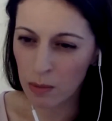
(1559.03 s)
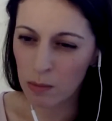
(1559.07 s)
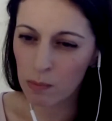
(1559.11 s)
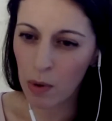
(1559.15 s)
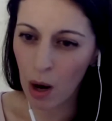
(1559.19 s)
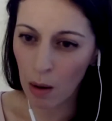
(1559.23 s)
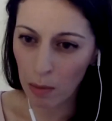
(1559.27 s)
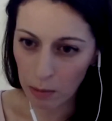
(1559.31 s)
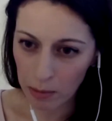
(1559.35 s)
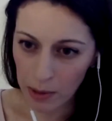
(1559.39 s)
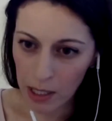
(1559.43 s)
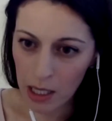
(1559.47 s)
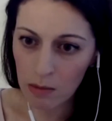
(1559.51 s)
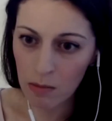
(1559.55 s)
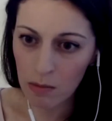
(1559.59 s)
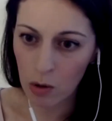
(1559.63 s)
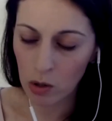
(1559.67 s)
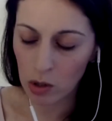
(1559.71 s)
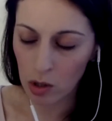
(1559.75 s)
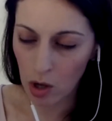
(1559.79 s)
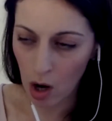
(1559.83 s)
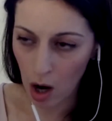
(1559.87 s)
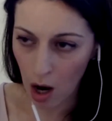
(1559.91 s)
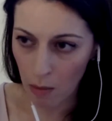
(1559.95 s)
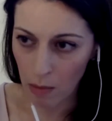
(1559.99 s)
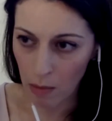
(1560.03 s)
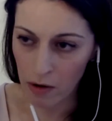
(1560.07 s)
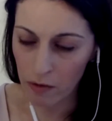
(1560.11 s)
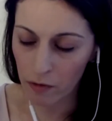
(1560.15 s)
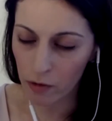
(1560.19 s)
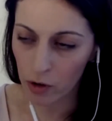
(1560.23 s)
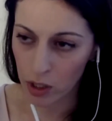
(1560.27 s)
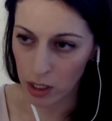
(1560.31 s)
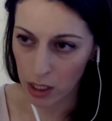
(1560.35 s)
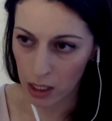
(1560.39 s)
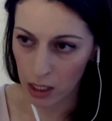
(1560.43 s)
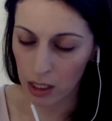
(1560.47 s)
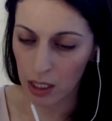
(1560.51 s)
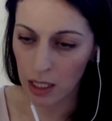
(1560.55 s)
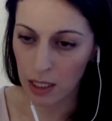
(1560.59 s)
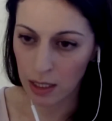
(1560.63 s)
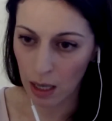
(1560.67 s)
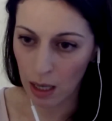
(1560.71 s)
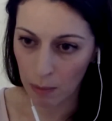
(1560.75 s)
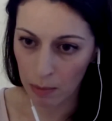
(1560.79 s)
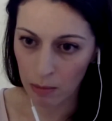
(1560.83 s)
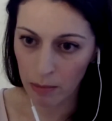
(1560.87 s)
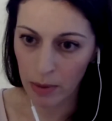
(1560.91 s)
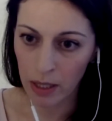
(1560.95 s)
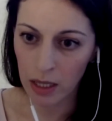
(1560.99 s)
probably the most common fertility
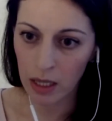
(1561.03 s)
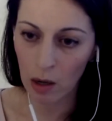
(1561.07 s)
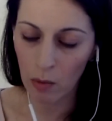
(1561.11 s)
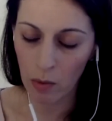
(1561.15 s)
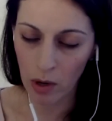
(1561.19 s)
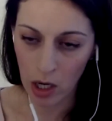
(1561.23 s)
supplement that we